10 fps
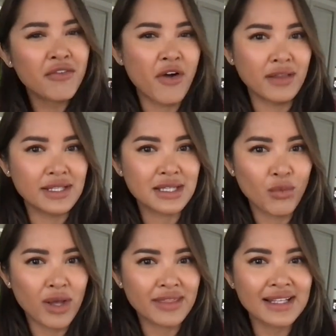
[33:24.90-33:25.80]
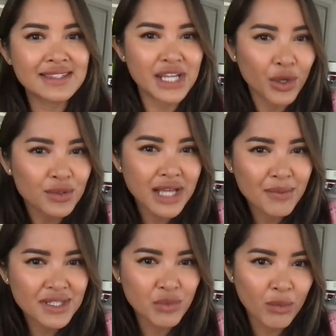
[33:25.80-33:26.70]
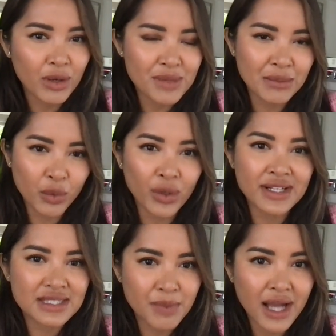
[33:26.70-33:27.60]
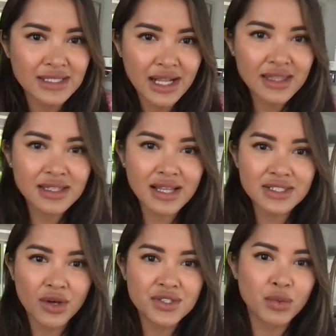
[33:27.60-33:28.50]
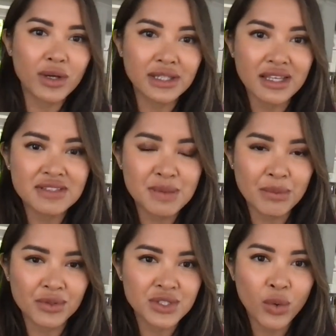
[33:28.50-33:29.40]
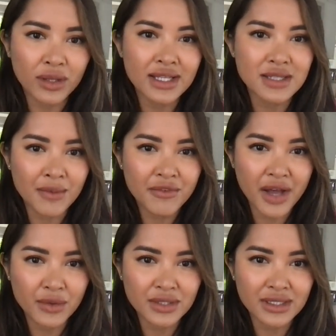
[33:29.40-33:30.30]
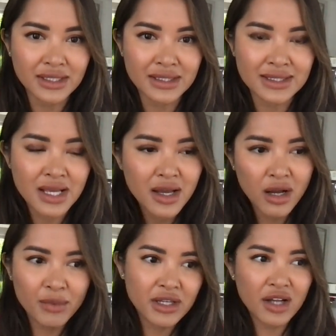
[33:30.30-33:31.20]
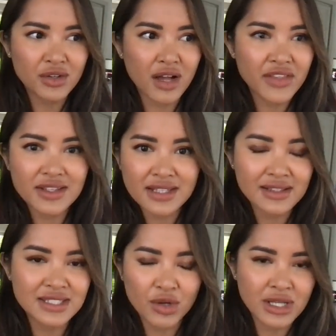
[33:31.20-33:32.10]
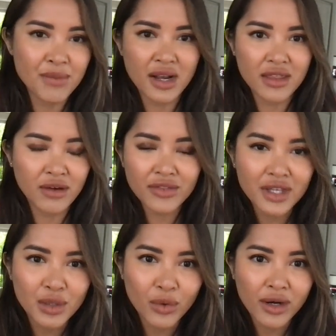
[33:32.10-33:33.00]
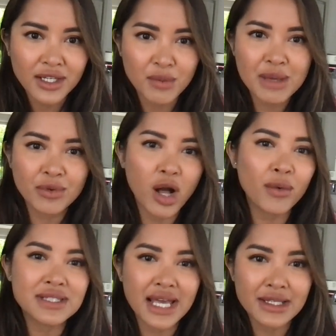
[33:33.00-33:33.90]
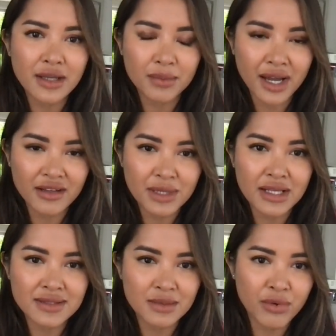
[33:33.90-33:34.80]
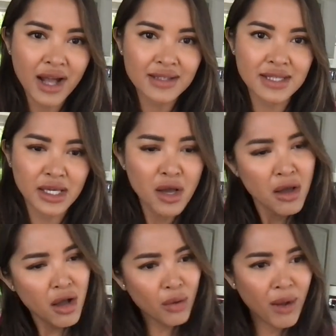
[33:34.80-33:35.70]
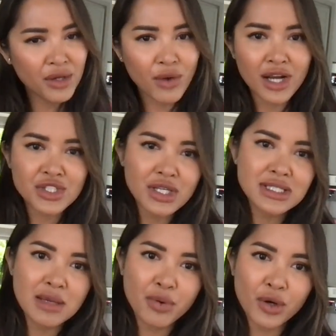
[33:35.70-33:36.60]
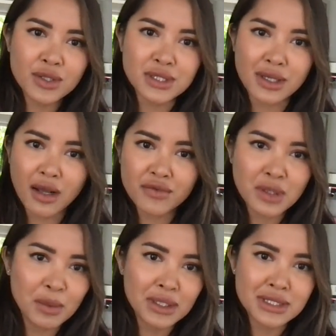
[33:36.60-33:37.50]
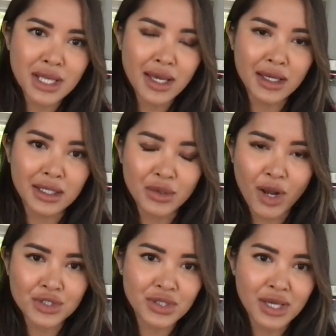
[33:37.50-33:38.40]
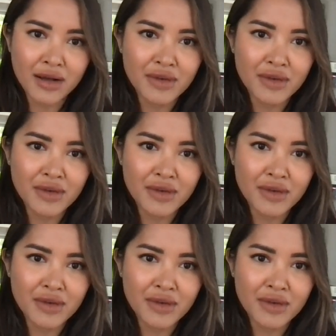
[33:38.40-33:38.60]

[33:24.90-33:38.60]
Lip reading: fall into what that stereotype is and what people would expect. And I think that that's also what leaves people totally dumbfounded is, oh my God, you're not that stereotype that I thought that you were. People always end up kind of being surprised, like, oh wow, you're actually a deep person, have something to say, and you actually